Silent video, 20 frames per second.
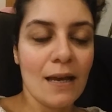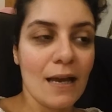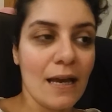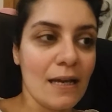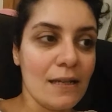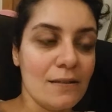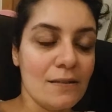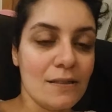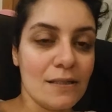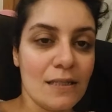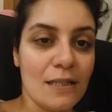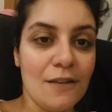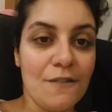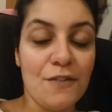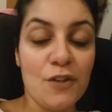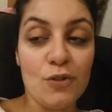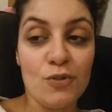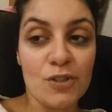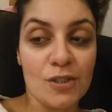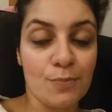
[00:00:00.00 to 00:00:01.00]
and
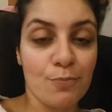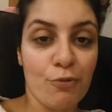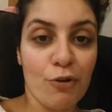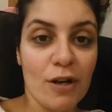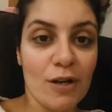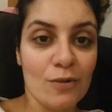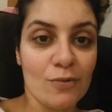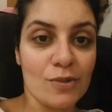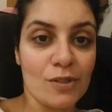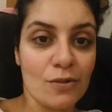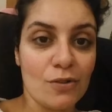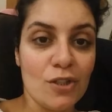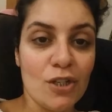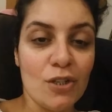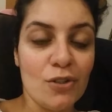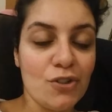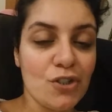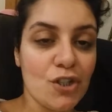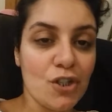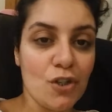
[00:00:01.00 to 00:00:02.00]
if you just browse on
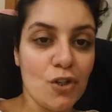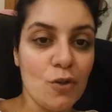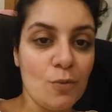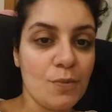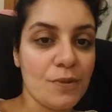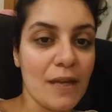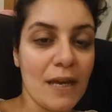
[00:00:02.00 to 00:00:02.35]
YouTube,